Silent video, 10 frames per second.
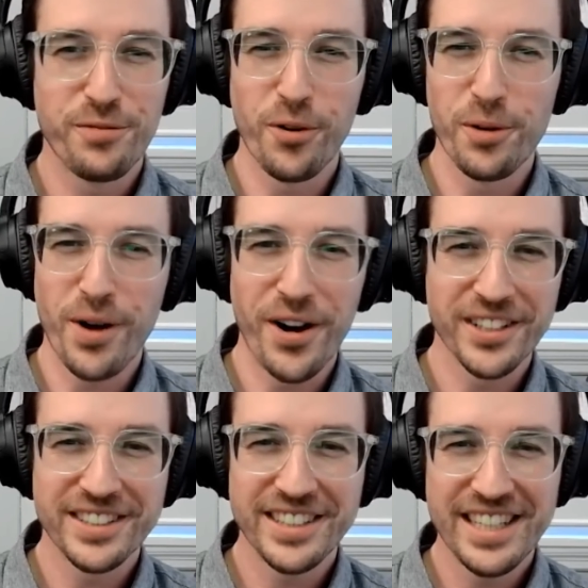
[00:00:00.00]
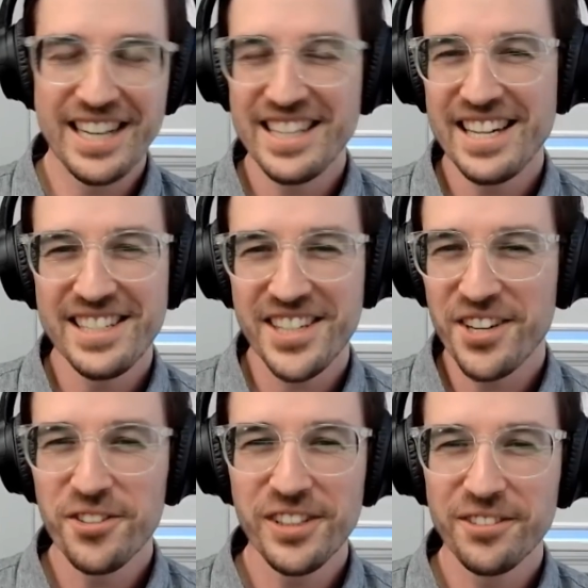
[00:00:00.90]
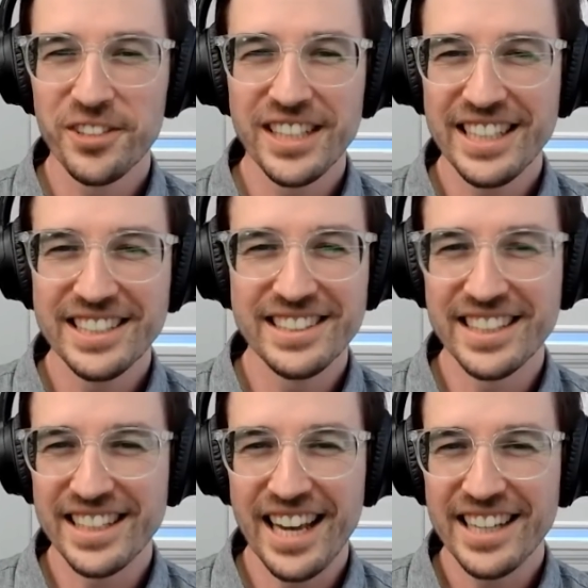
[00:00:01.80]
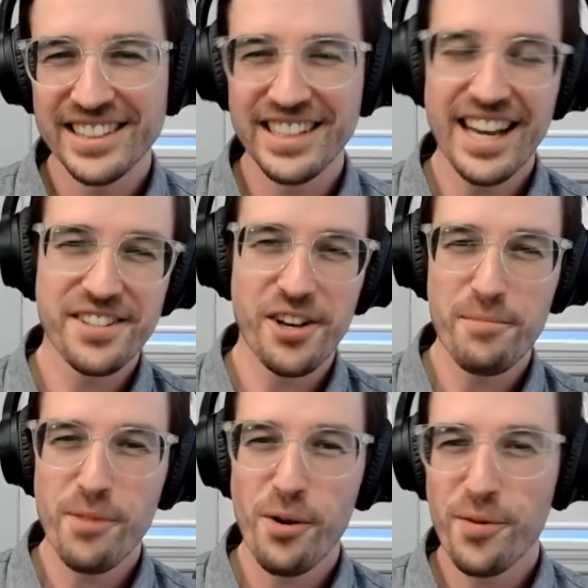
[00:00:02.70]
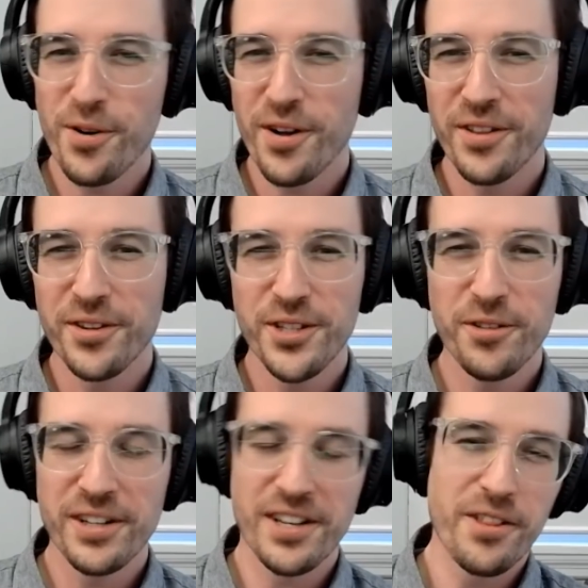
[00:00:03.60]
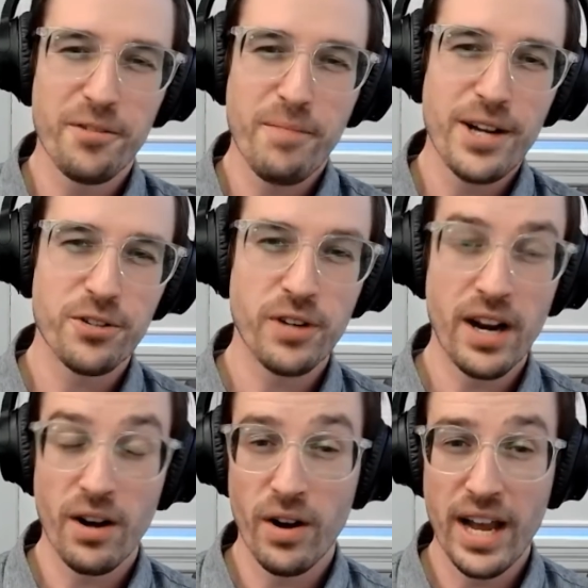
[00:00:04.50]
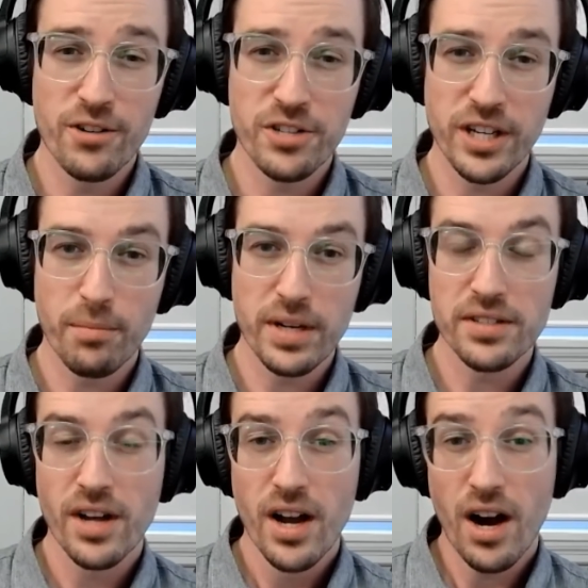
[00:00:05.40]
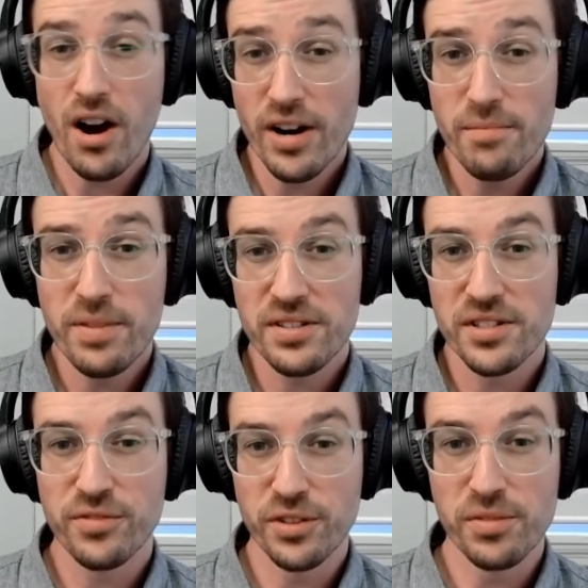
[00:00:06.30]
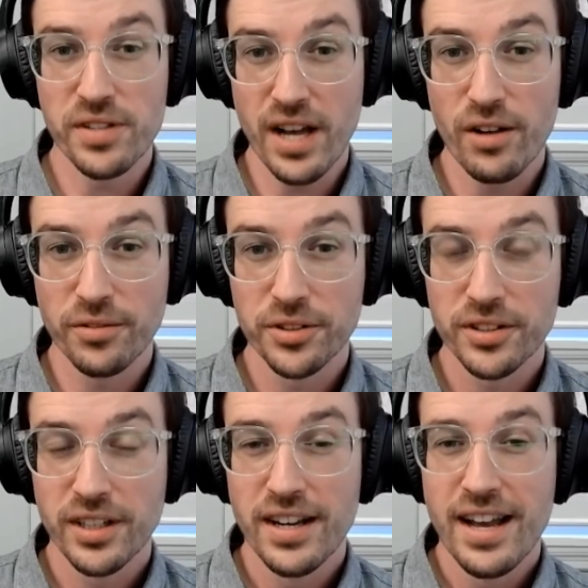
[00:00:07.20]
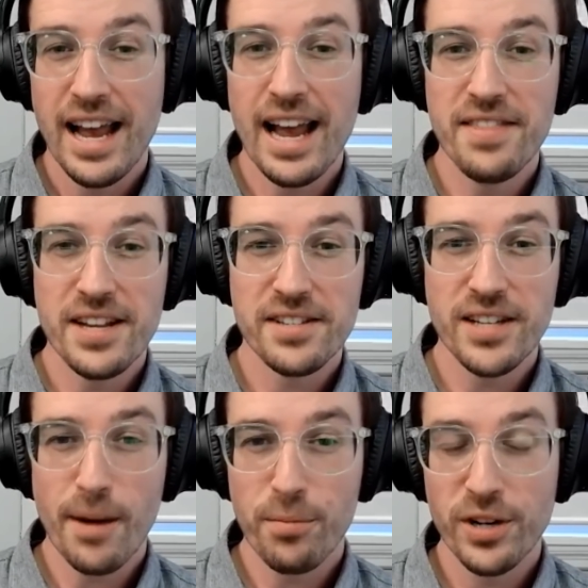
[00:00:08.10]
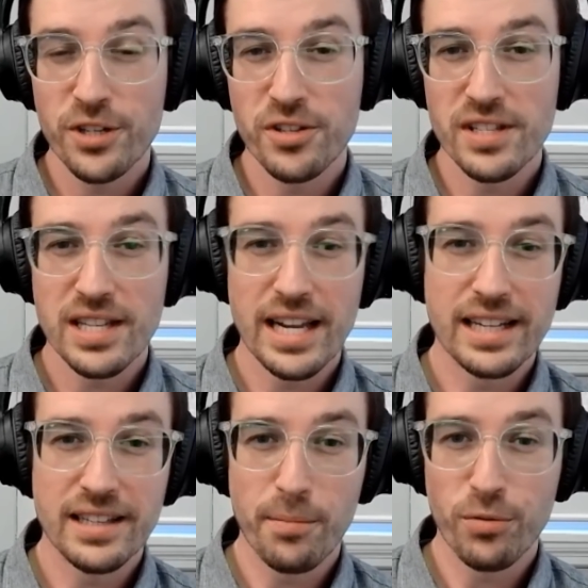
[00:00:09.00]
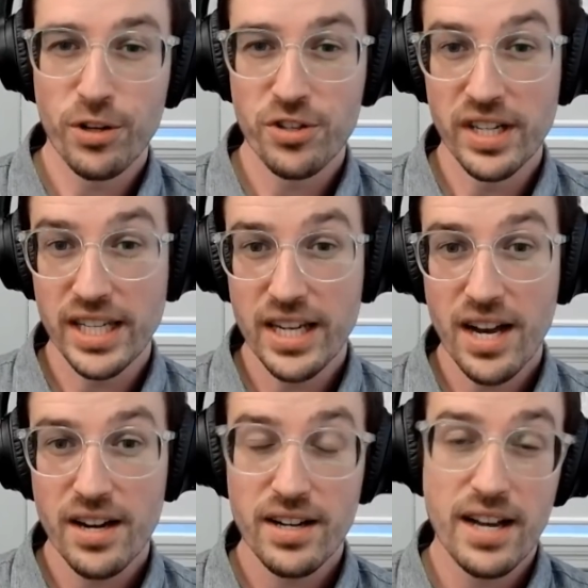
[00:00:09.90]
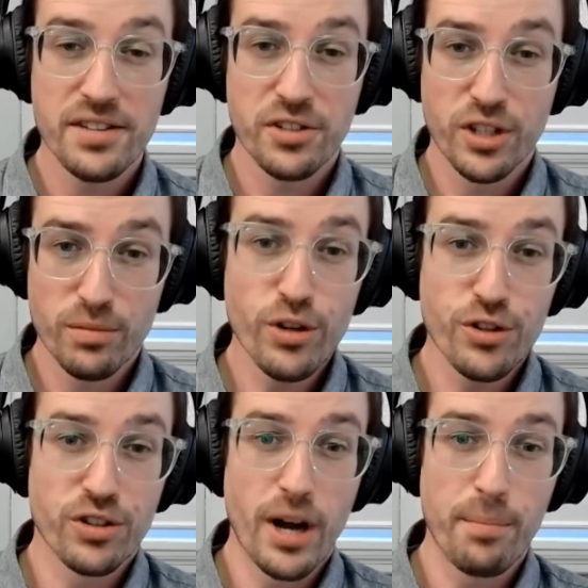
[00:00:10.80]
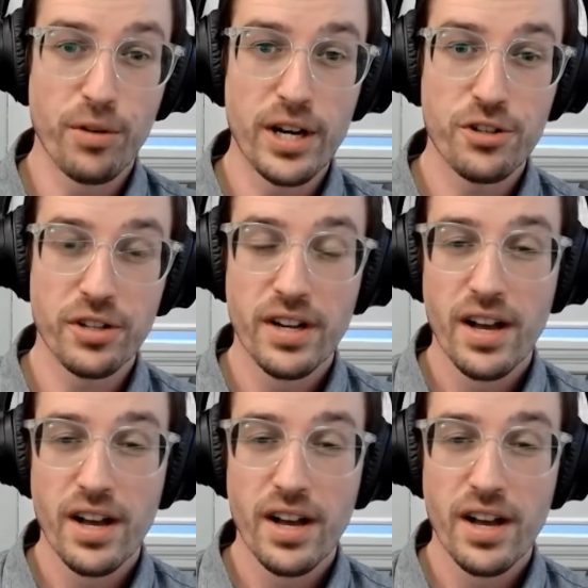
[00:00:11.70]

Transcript: foreign policy, and that generally really isn't the case. Hmm. ExxonMobil, other U.S. other major energy companies aren't in business for themselves, and they see operations like the operation in Guyana as a commercial operation.